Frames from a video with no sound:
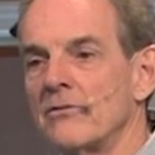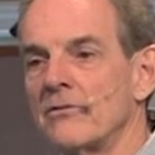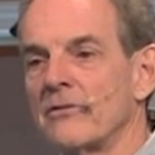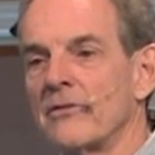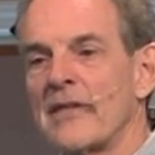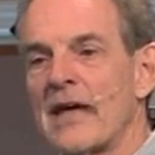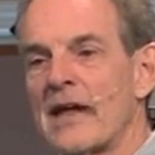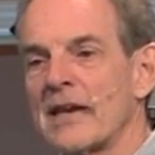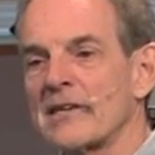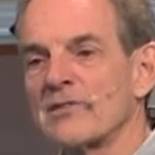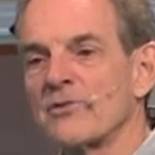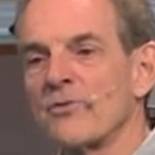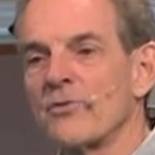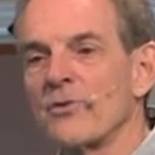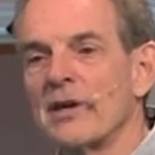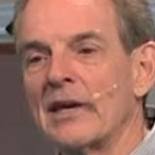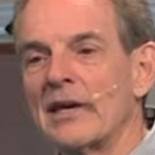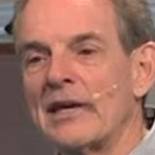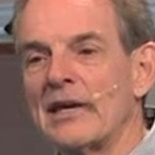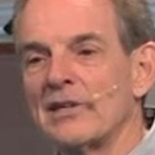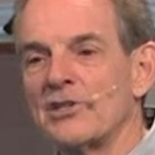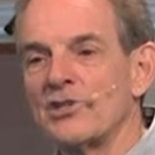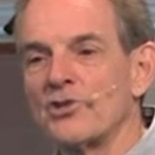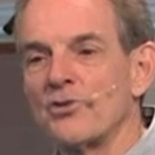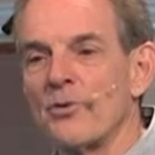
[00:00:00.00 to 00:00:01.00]
So that doesn't
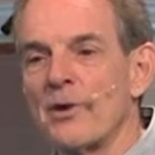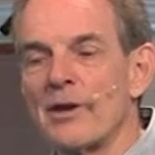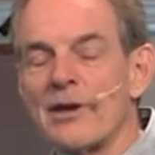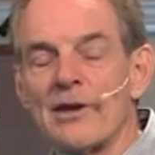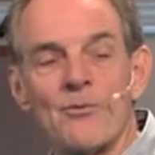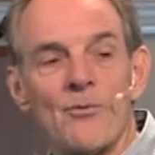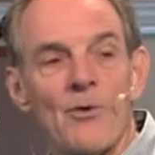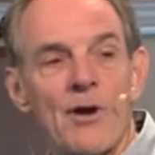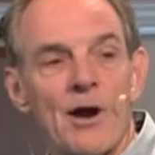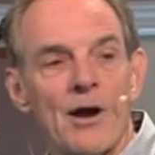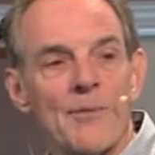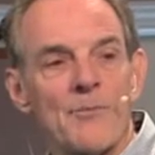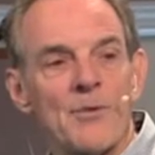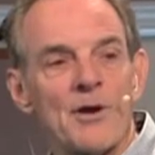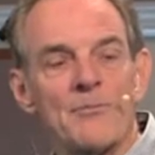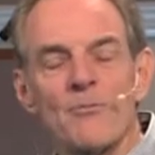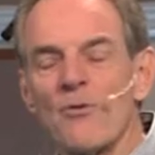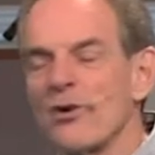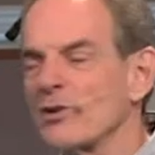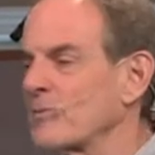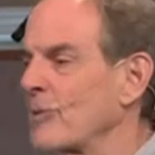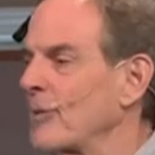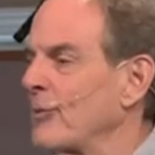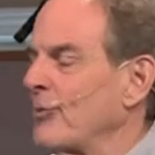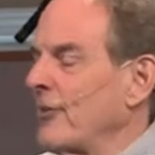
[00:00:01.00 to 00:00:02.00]
really get you anywhere, but
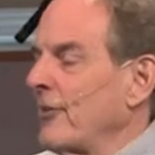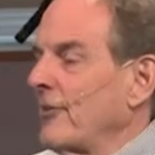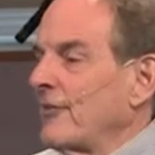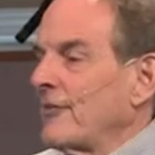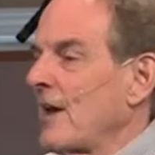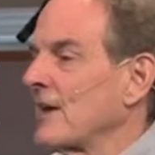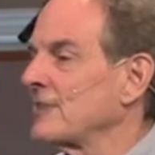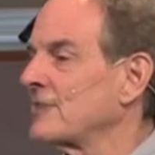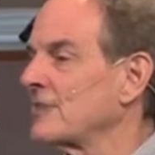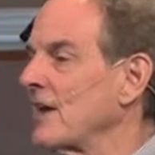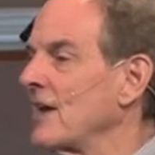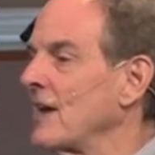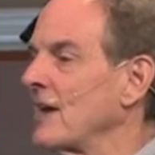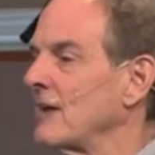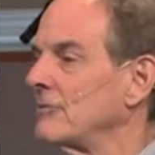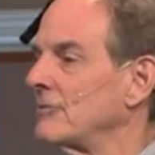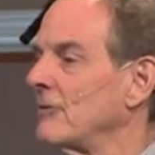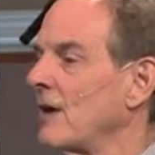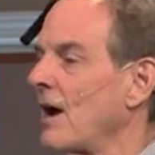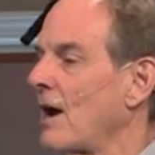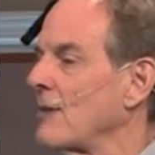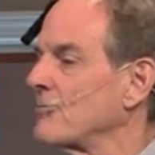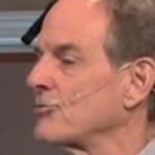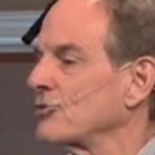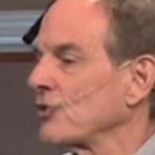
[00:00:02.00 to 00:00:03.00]
most people think that's it.
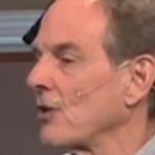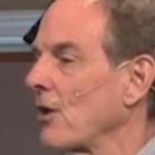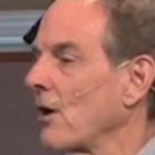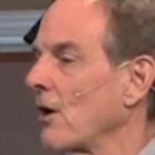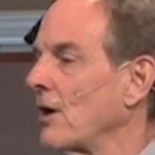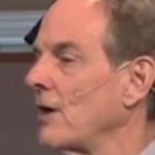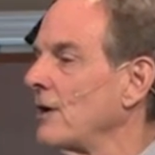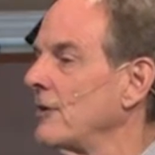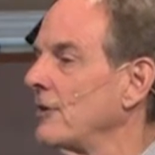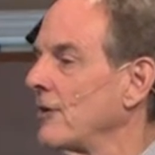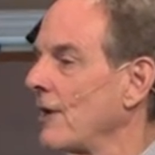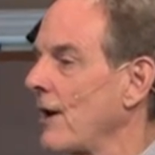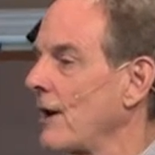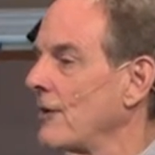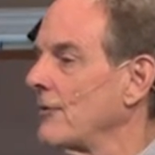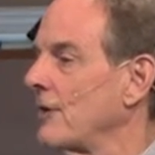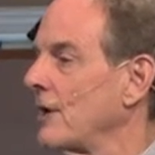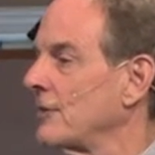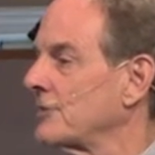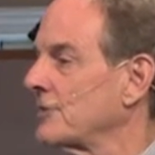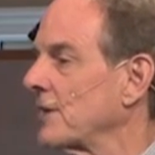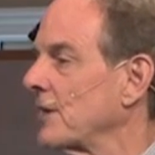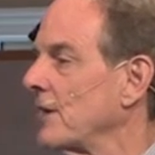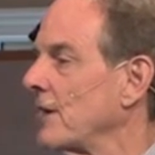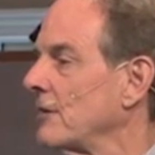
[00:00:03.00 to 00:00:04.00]
I'm sorry, you know,
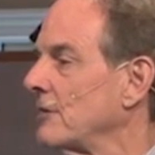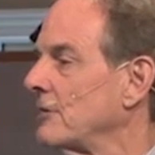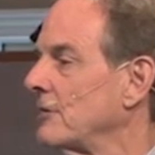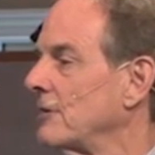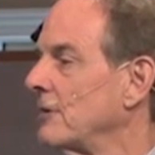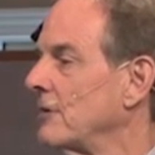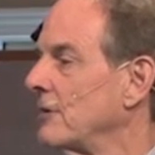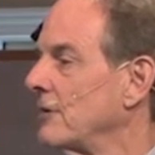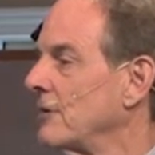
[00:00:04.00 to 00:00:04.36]
that's it.